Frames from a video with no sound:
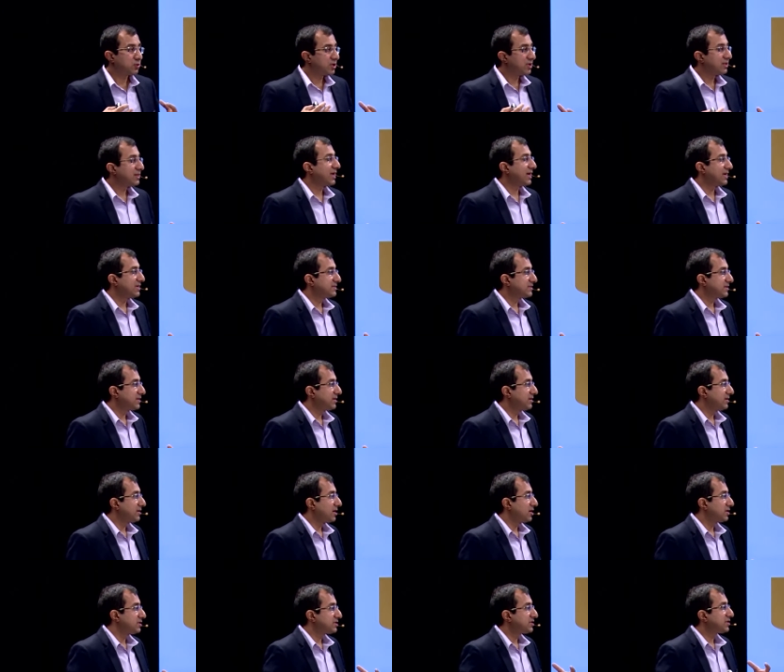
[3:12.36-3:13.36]
realize it
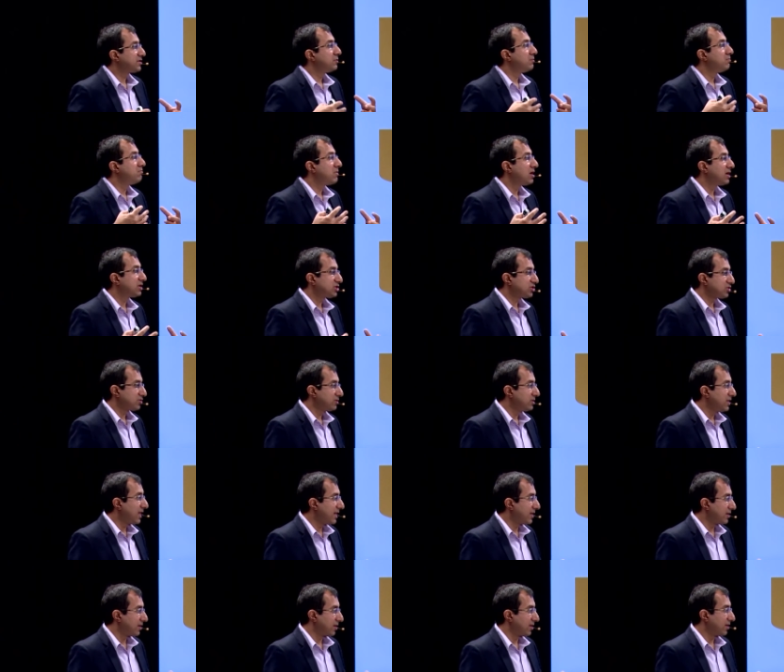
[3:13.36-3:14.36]
until much
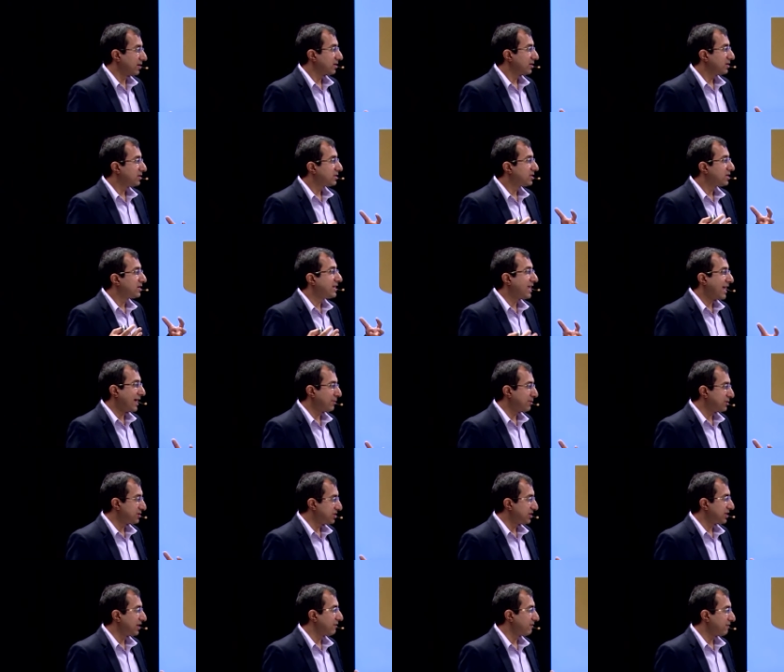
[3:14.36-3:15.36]
later, the
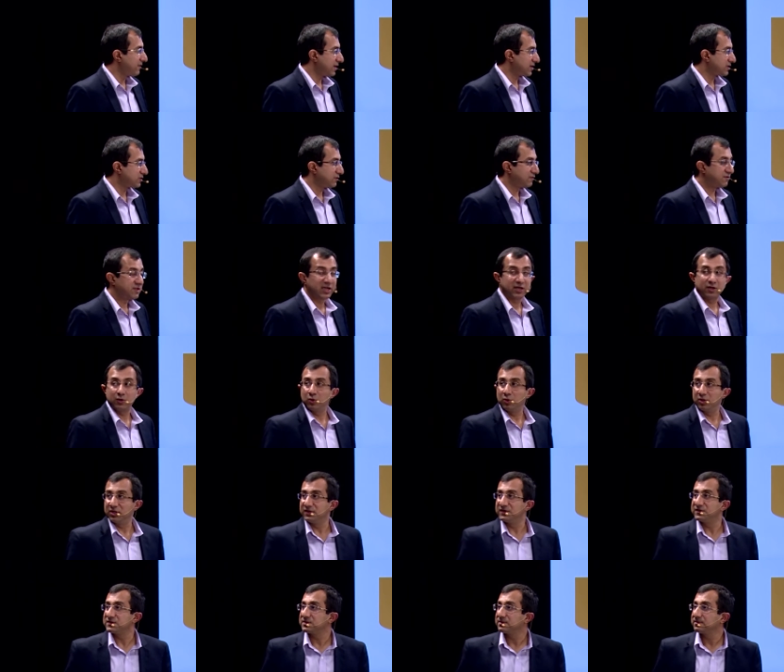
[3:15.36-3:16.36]
damaging effects of that
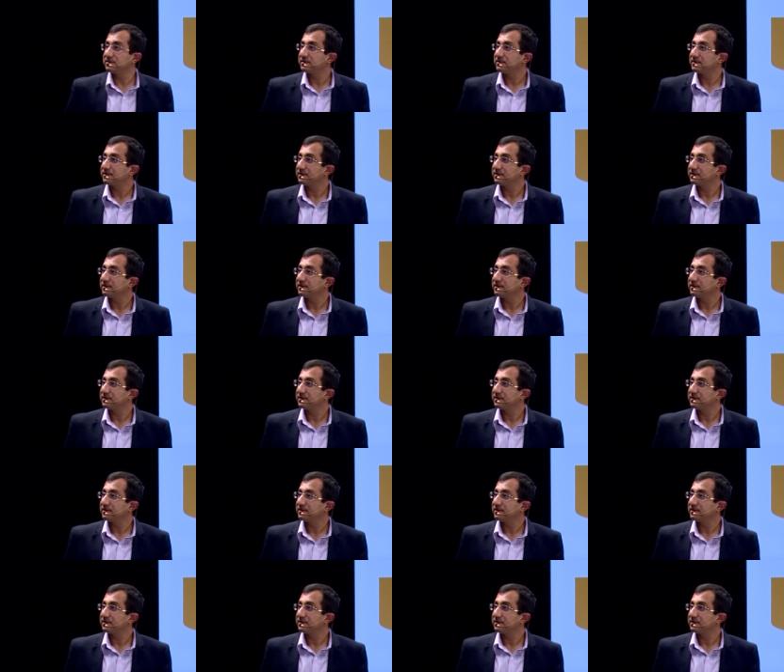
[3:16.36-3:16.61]
noise.